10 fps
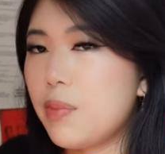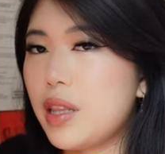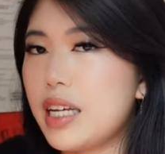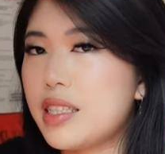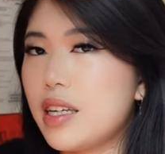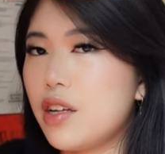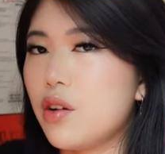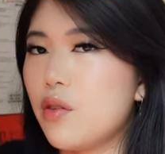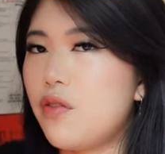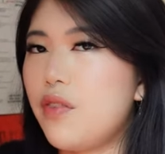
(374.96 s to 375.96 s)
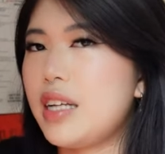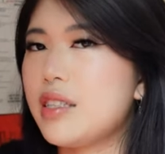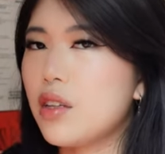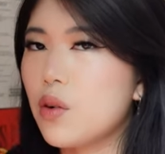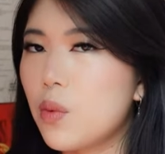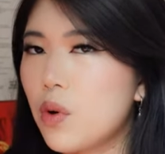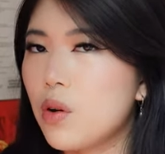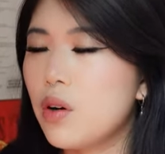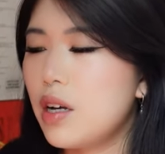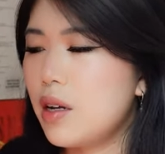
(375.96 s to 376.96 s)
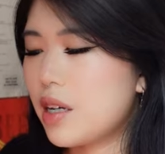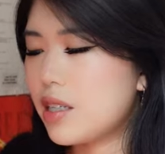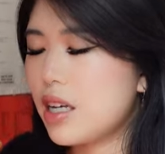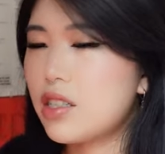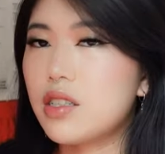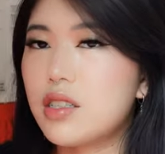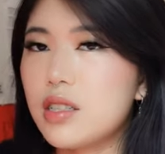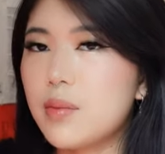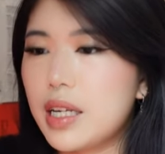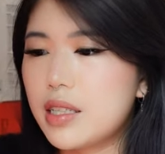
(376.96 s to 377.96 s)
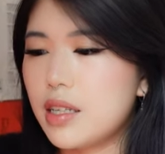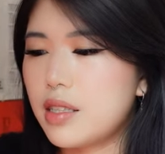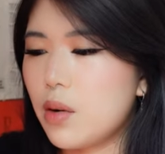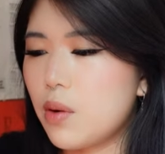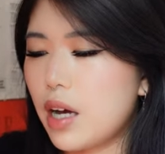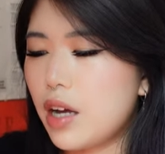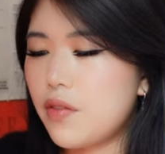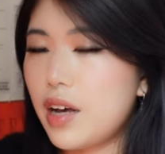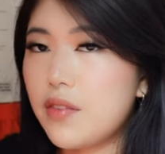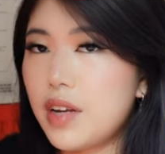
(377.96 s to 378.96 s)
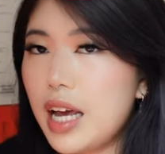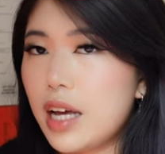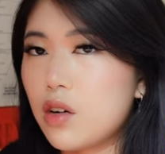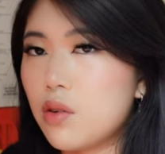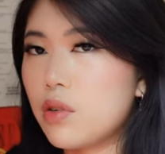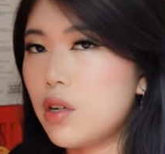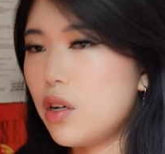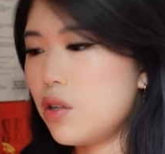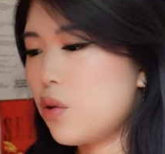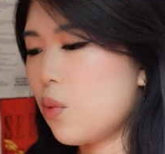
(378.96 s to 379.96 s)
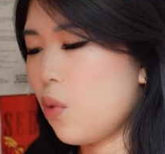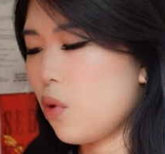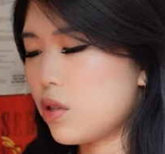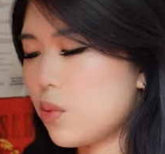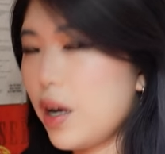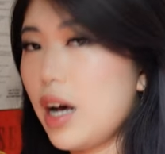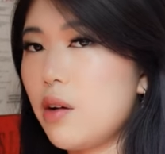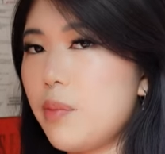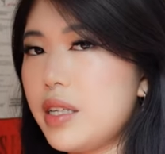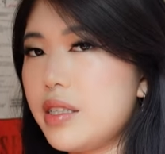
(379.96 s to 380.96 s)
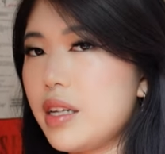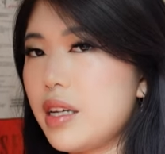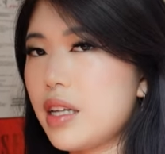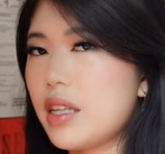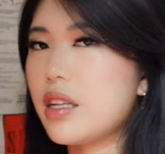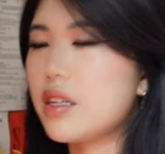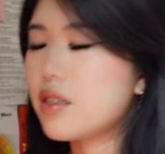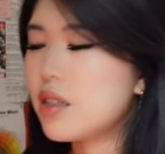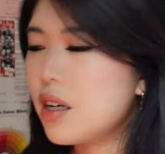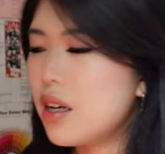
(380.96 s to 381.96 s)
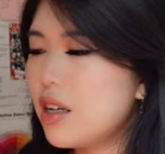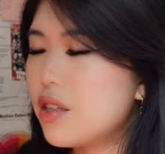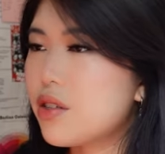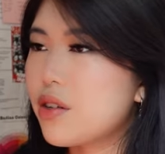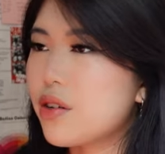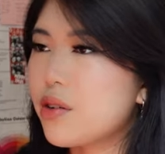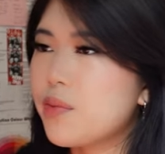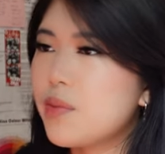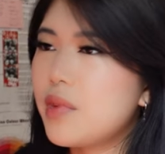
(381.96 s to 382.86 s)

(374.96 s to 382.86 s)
place it, you know, facing the wall, because that just doesn't make sense. I would kind of have it angled towards where I would be sitting like this. So